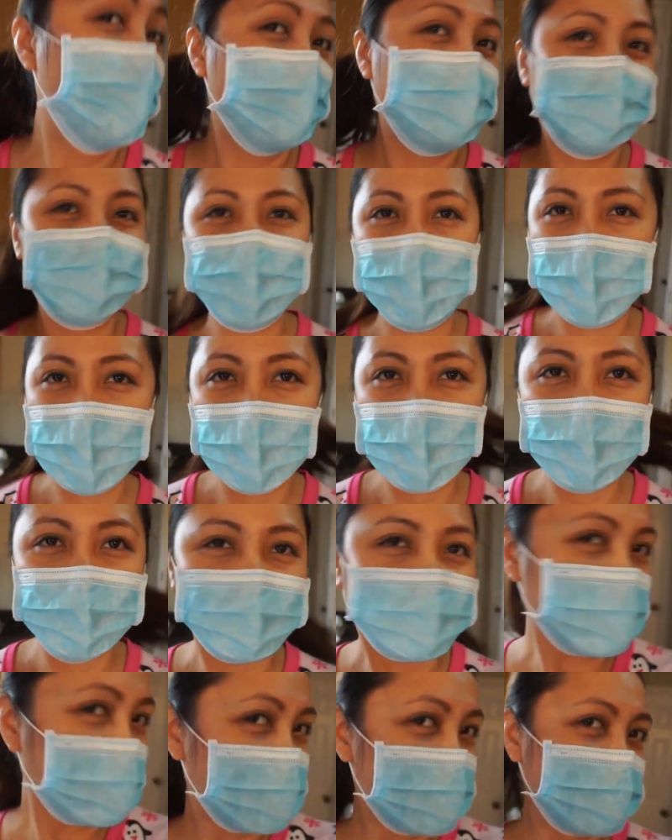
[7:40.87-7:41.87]

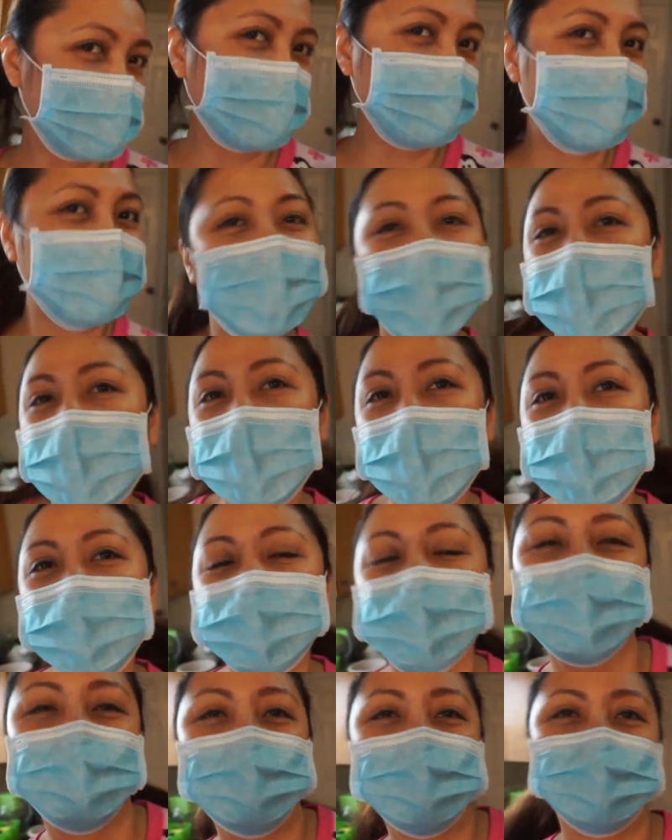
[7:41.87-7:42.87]
Virus,
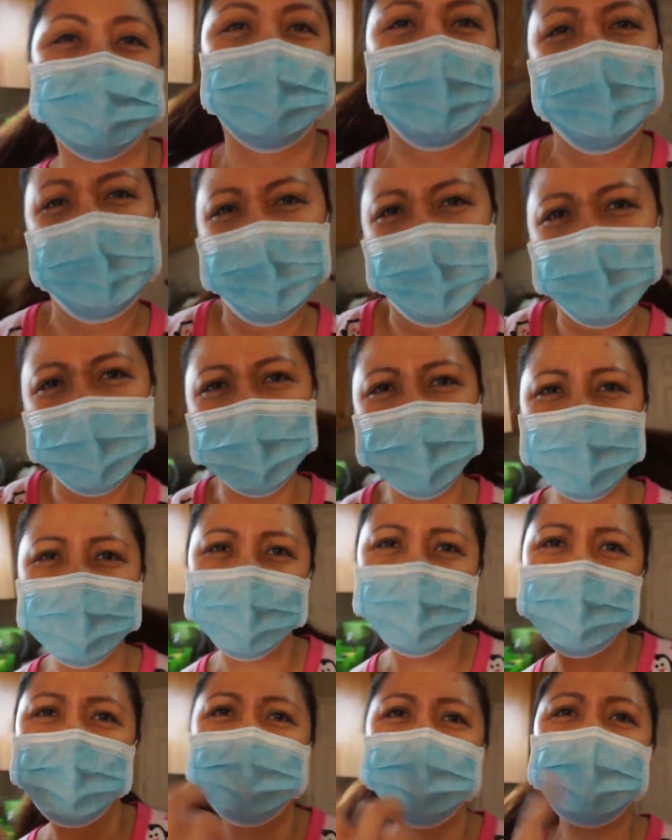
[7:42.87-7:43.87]
virus.
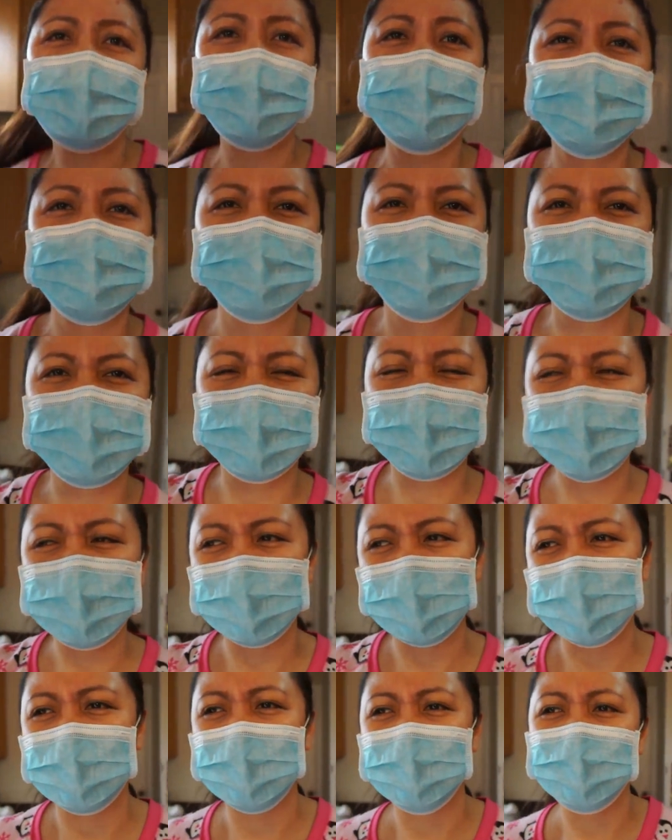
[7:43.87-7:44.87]
Umalis ka
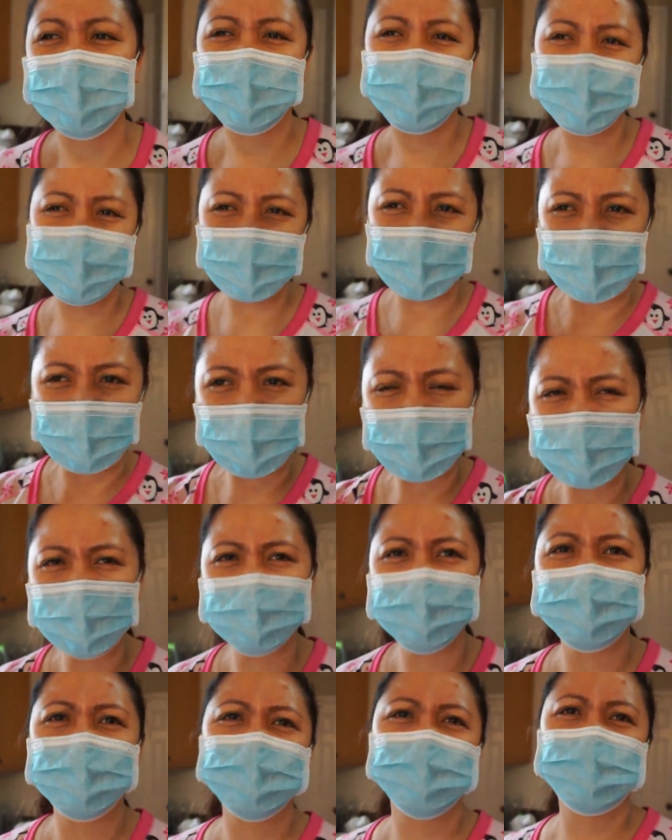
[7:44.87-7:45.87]
na.
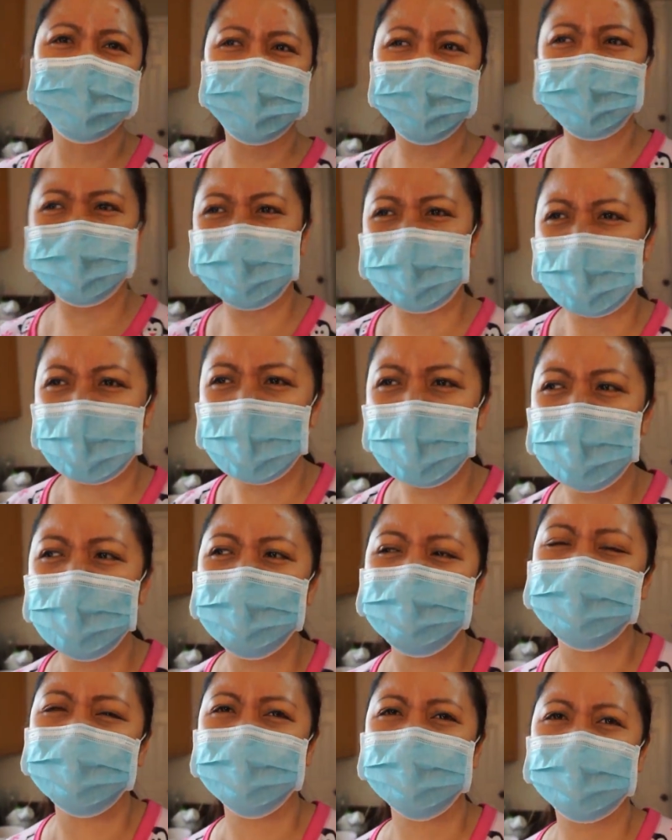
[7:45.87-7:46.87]
Virus,
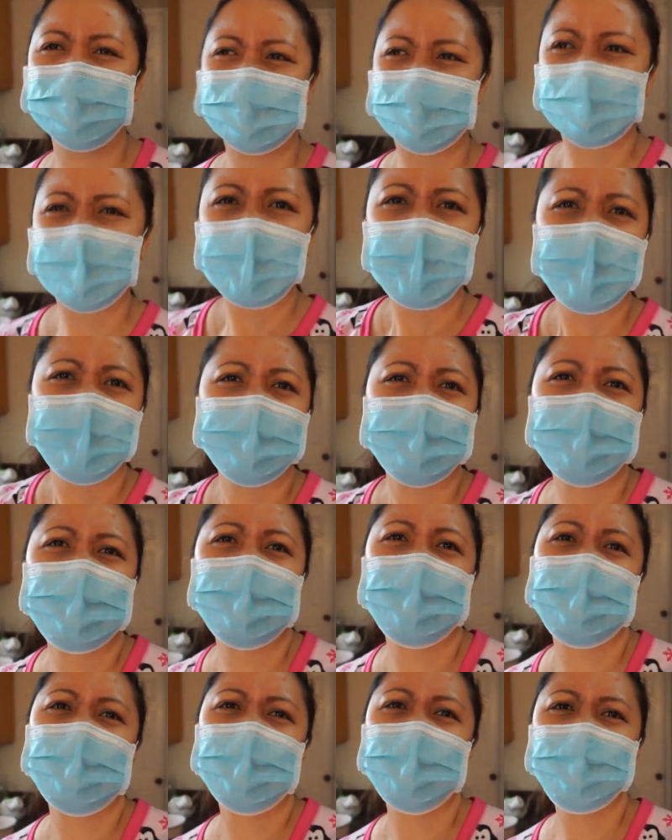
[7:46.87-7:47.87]
virus.
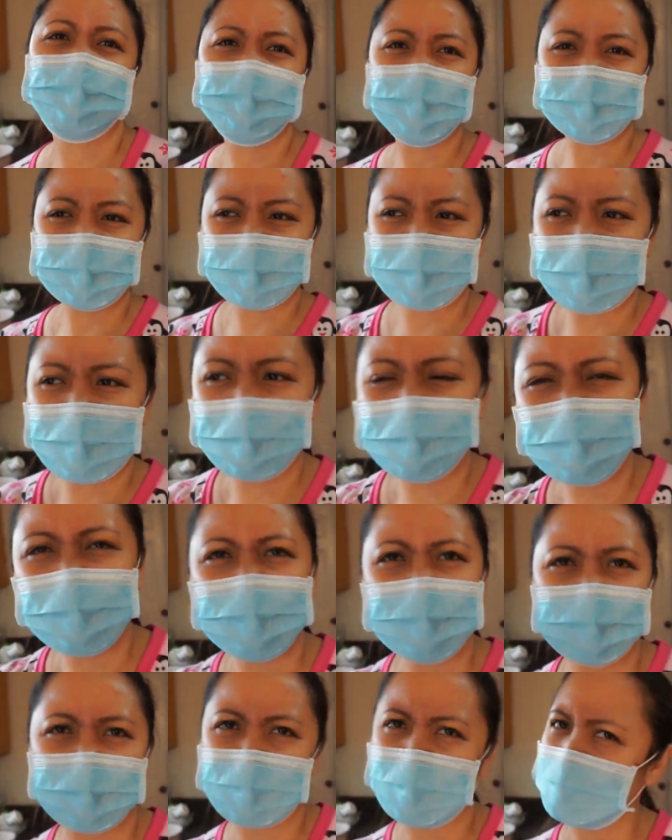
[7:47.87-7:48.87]
Tama,
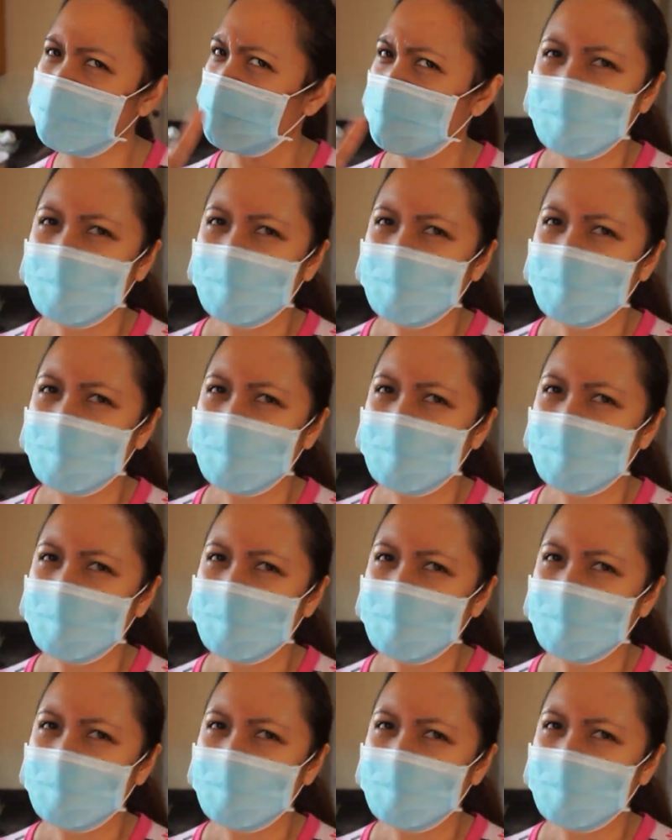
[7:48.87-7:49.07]
tama na.